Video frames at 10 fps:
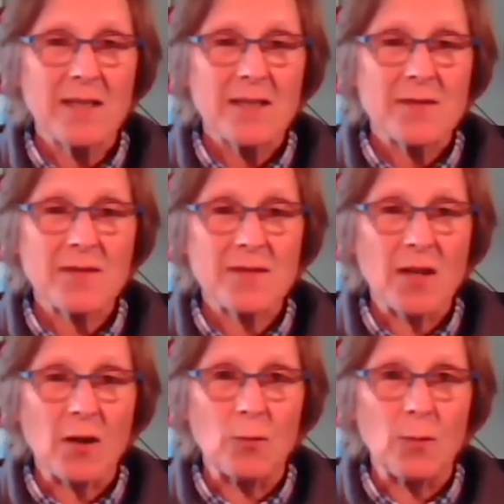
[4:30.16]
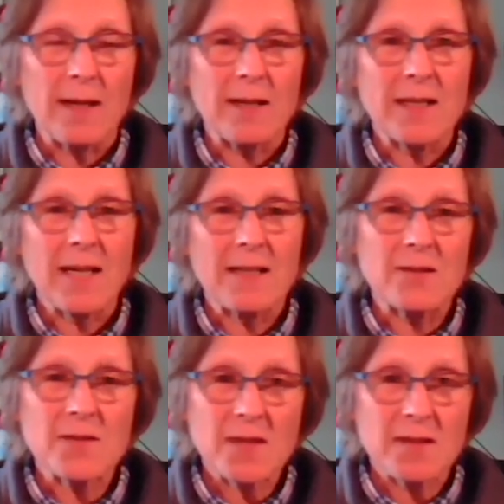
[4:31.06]
So again,
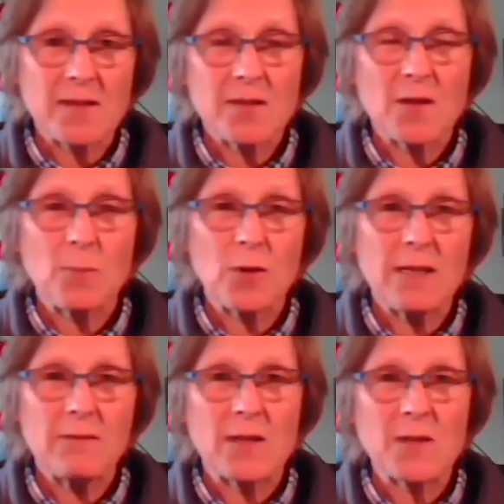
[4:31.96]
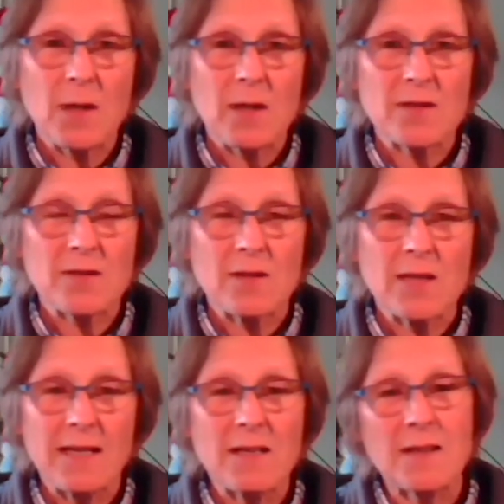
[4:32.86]
as I said to the previous person,
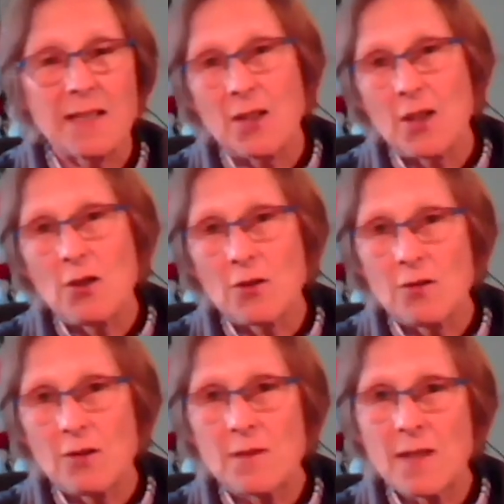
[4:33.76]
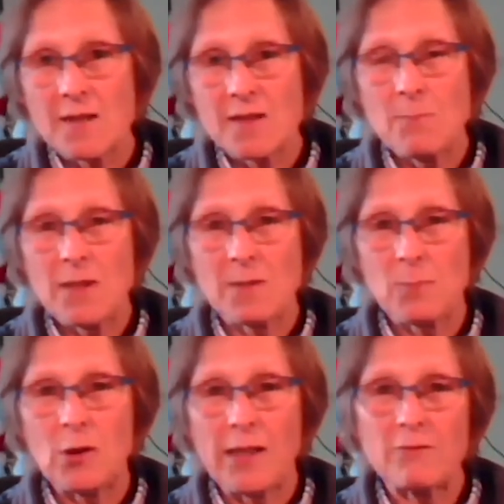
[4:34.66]
anything that you can do to get a
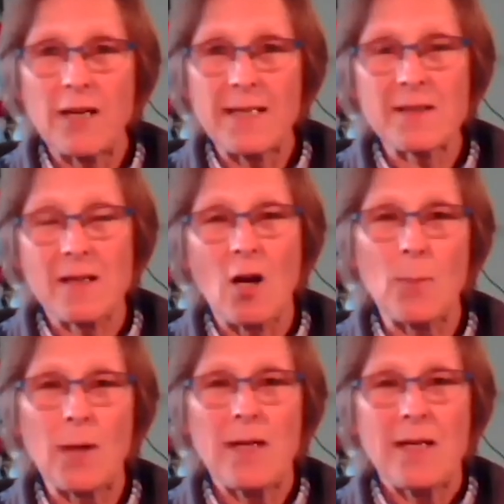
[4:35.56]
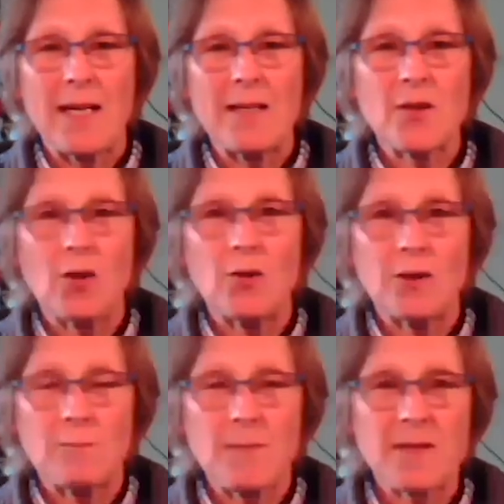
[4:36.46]
metabolic rate up is good,
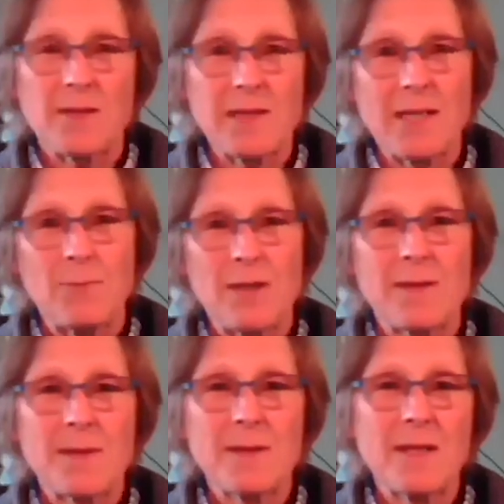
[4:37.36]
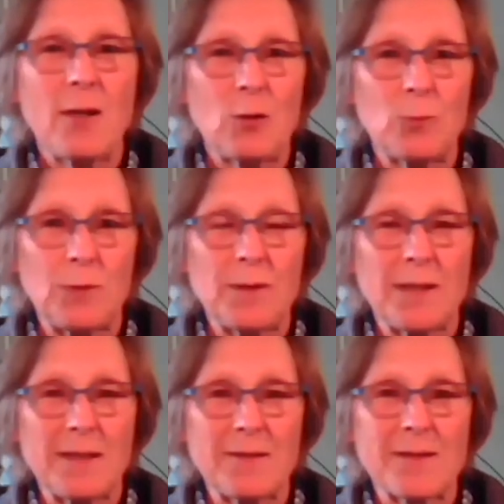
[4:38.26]
and the MetaSlim does help with that.